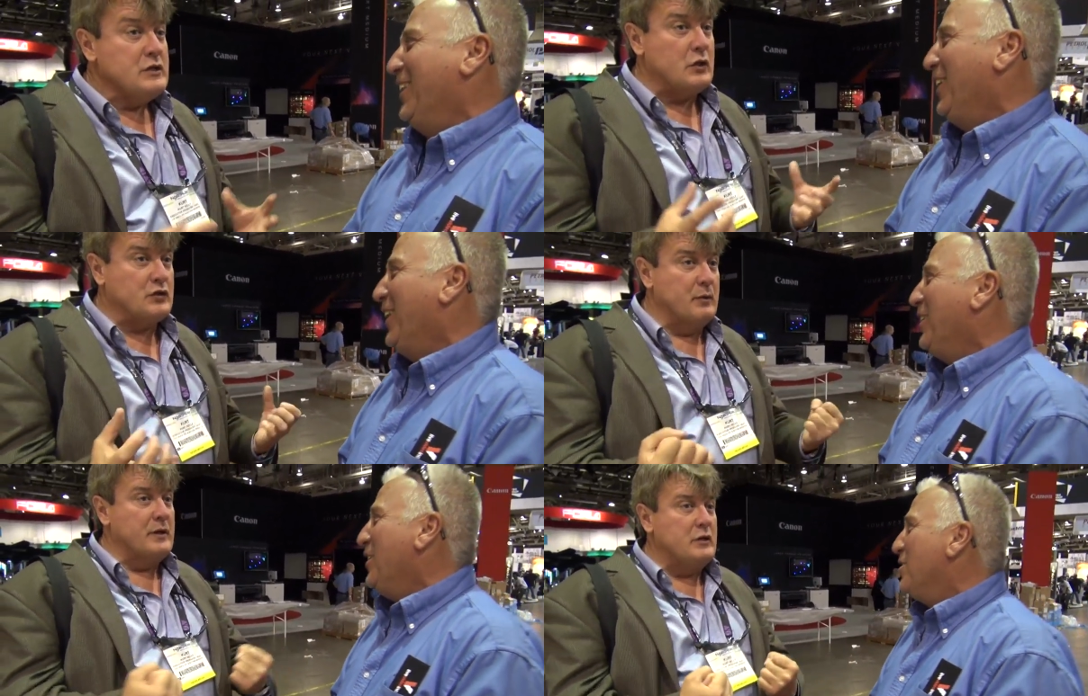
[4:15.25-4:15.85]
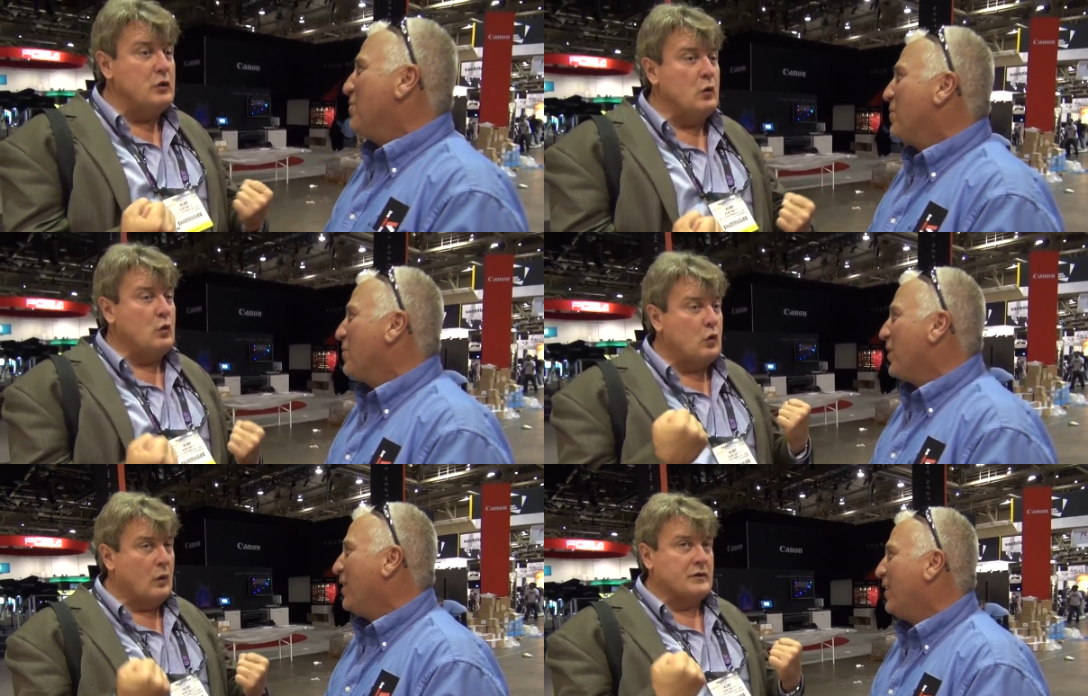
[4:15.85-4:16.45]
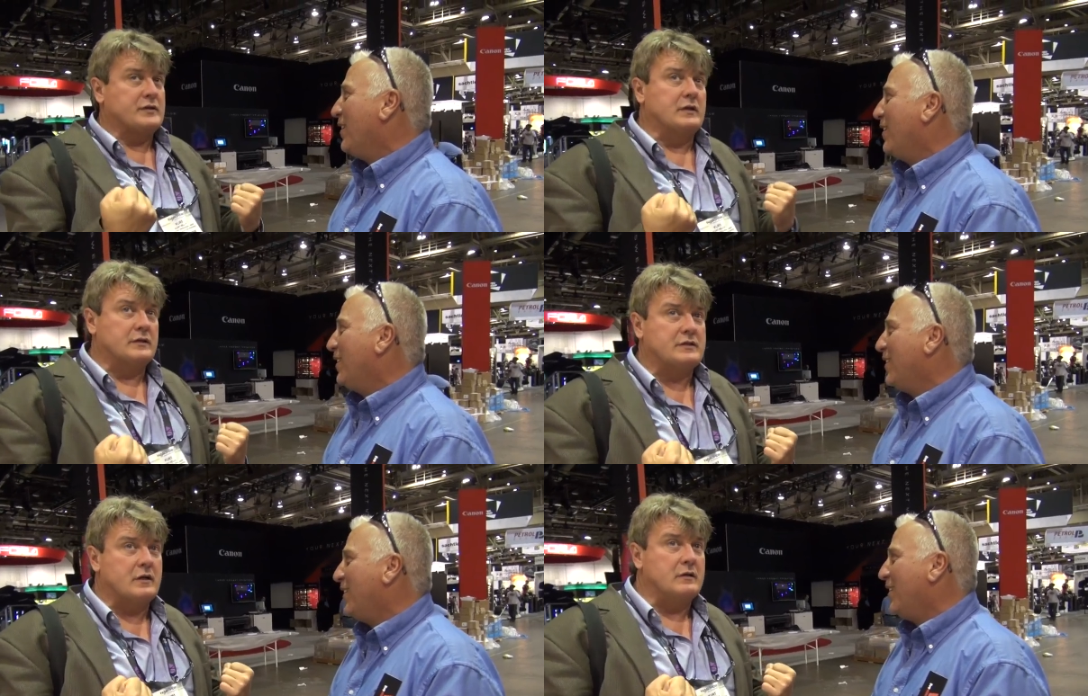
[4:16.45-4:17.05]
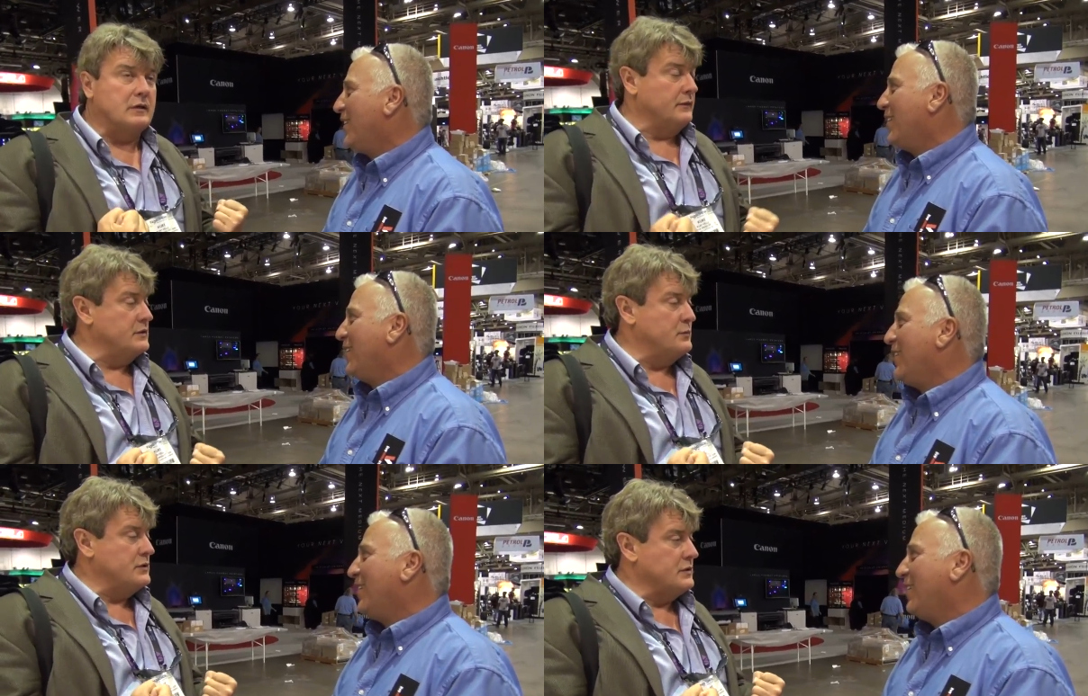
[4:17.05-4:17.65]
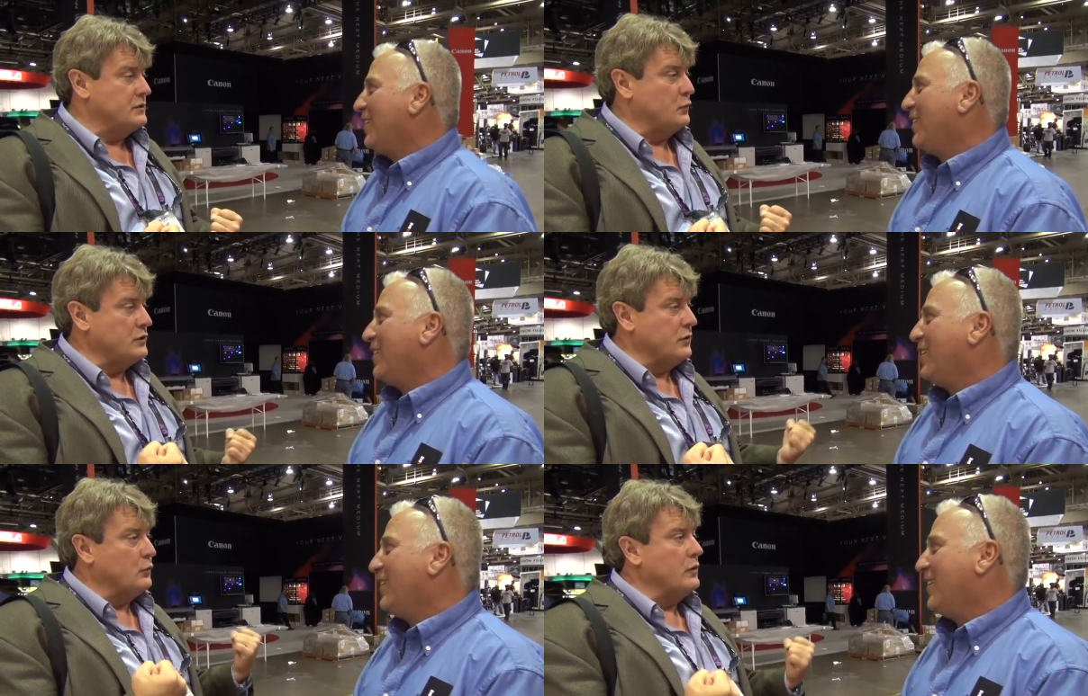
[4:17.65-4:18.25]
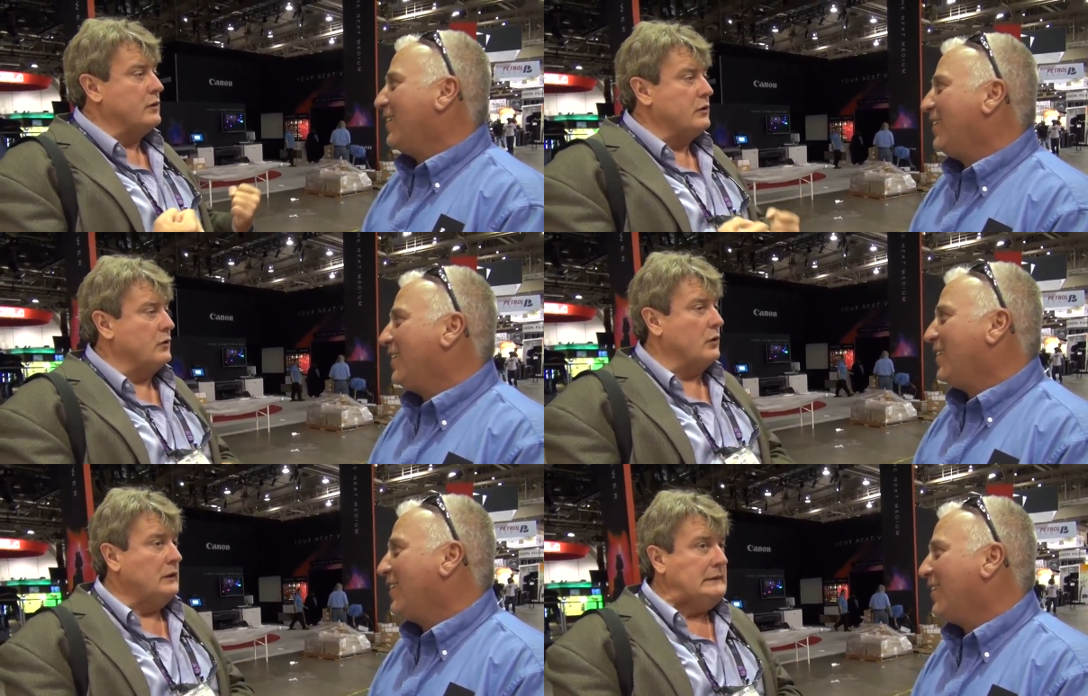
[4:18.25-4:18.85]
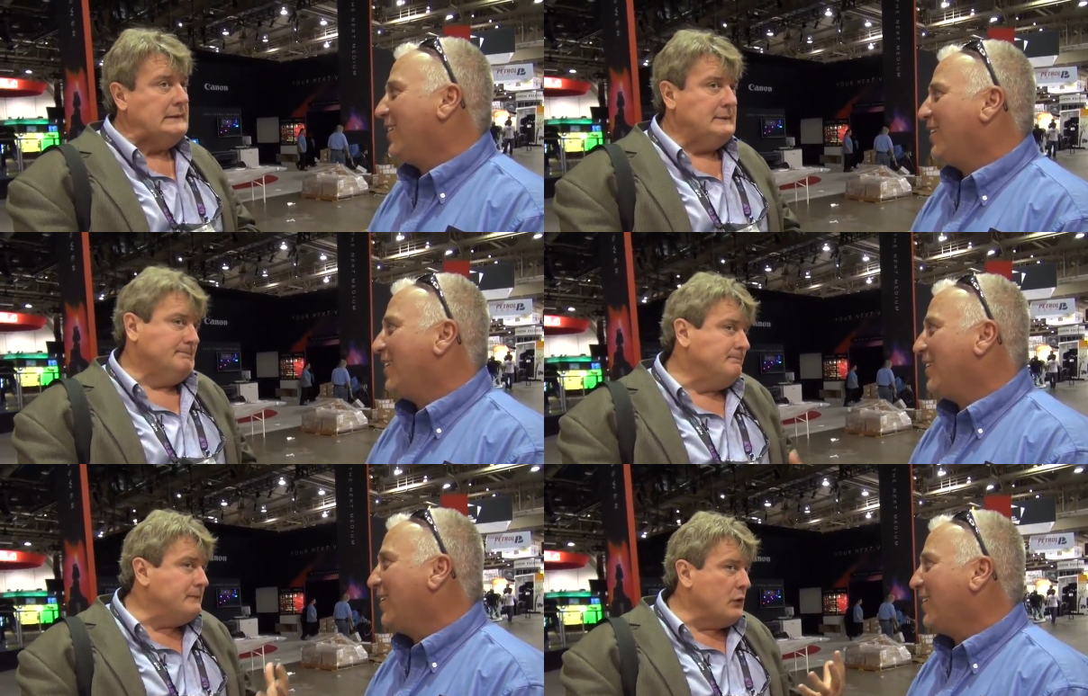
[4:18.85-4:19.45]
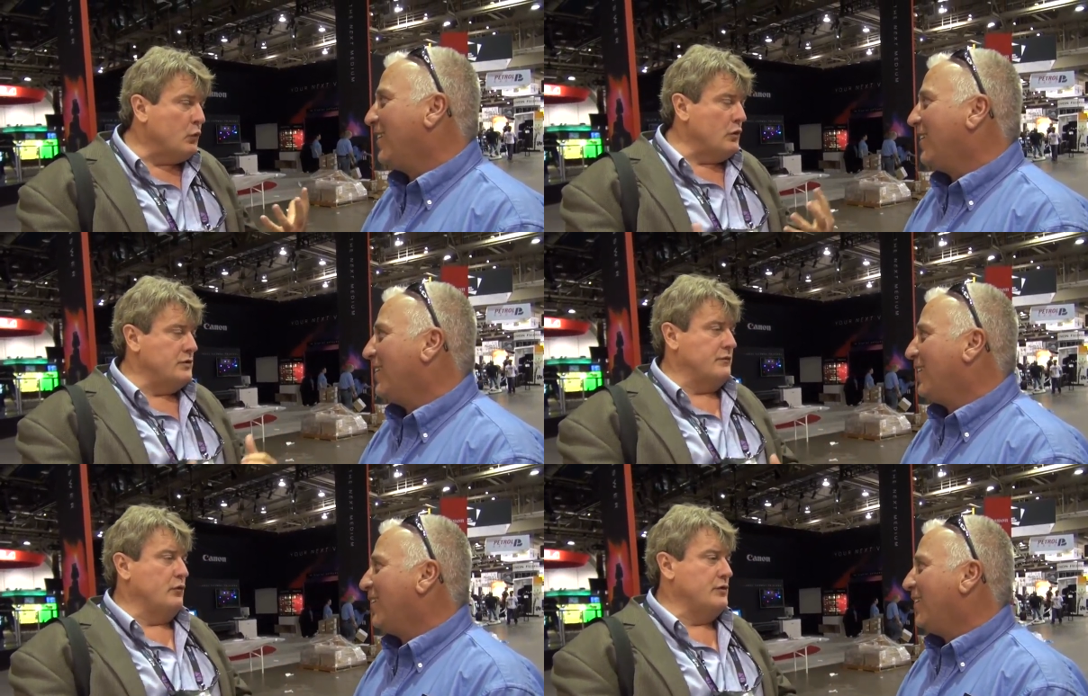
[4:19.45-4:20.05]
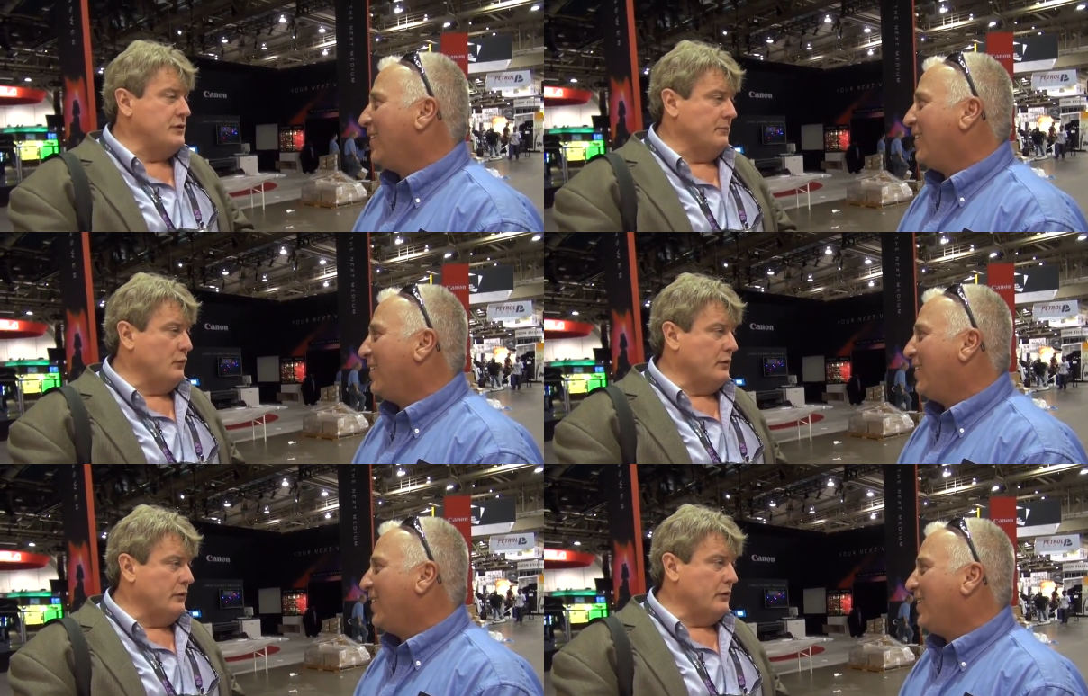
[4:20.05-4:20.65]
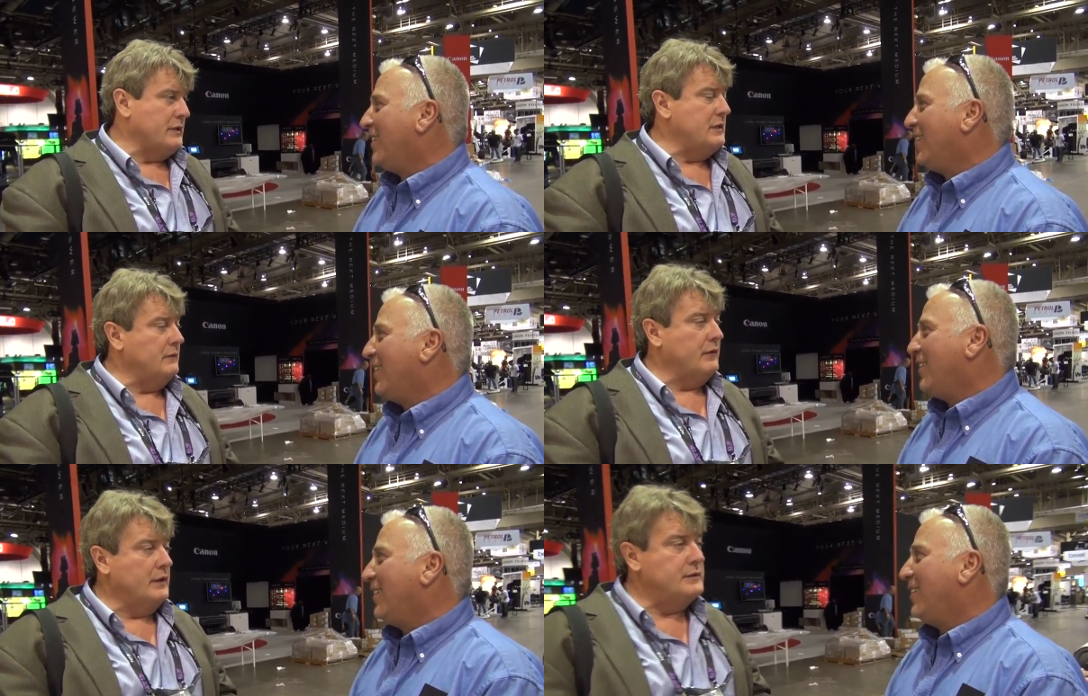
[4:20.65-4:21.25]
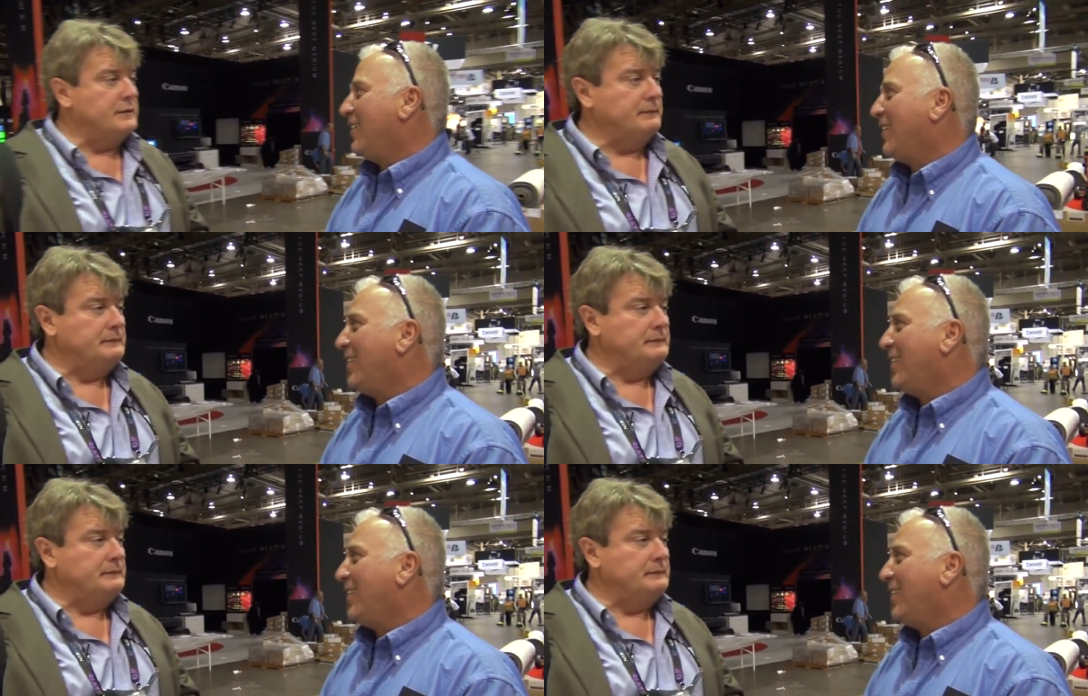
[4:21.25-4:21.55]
Speaker 1: So somebody new who wants to get started in this business, what what are your words of wisdom? What are your key advice?